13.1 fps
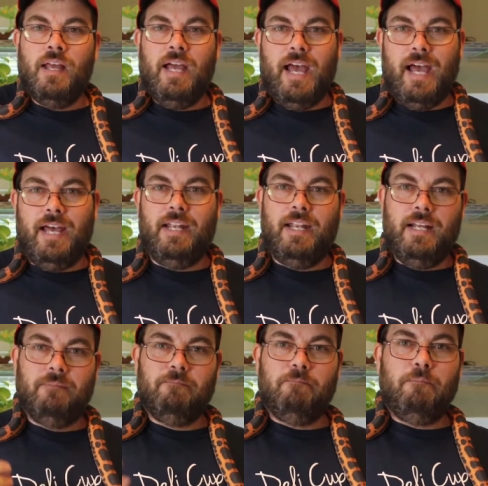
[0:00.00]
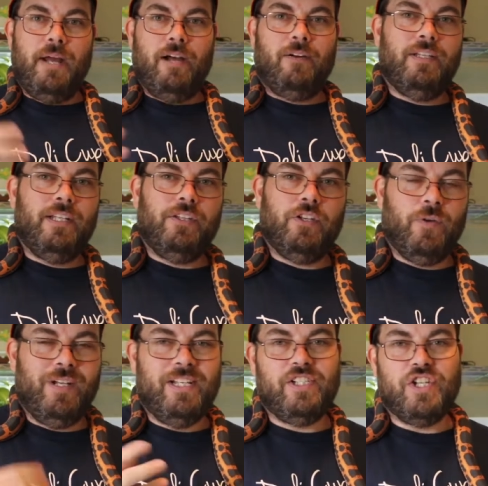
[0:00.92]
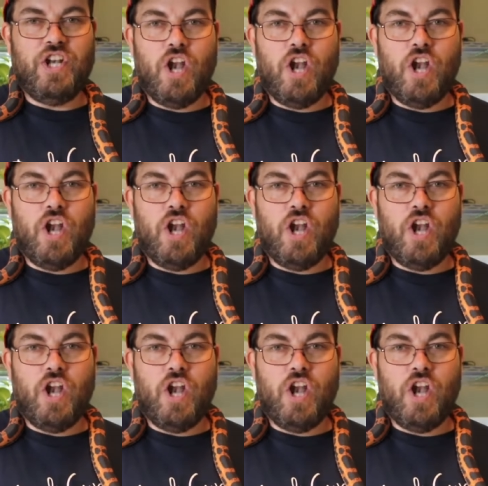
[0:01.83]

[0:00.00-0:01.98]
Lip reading: bearing that there is